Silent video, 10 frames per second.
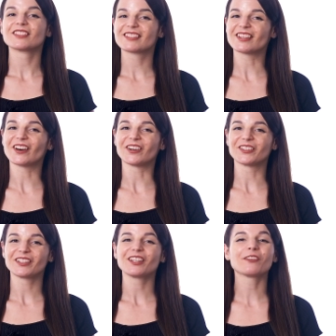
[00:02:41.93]
So,
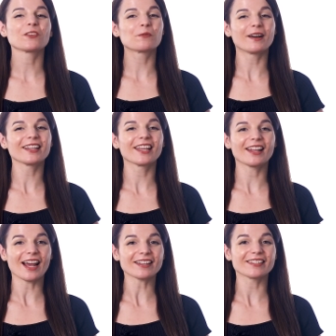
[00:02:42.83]
if you want to get
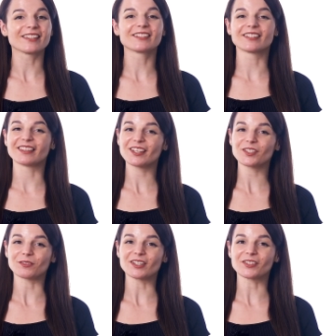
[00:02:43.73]
access to
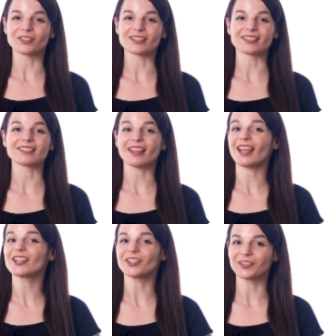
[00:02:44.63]
these resources
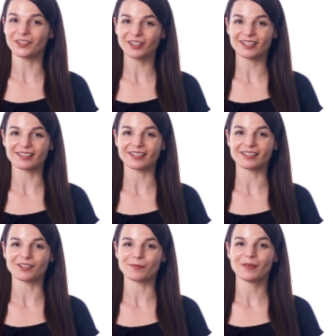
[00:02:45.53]
and our learning
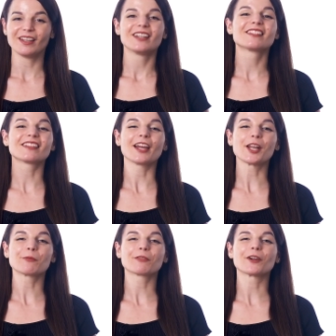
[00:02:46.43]
system, sign
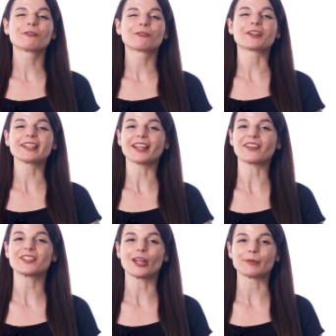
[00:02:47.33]
up for a free
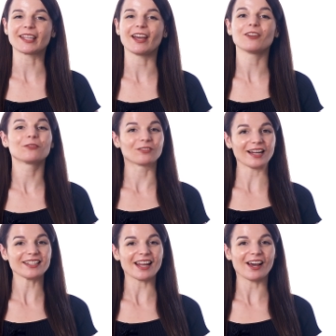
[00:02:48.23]
lifetime account
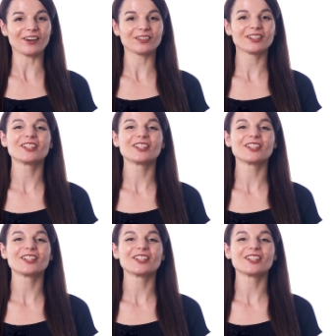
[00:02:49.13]
right now.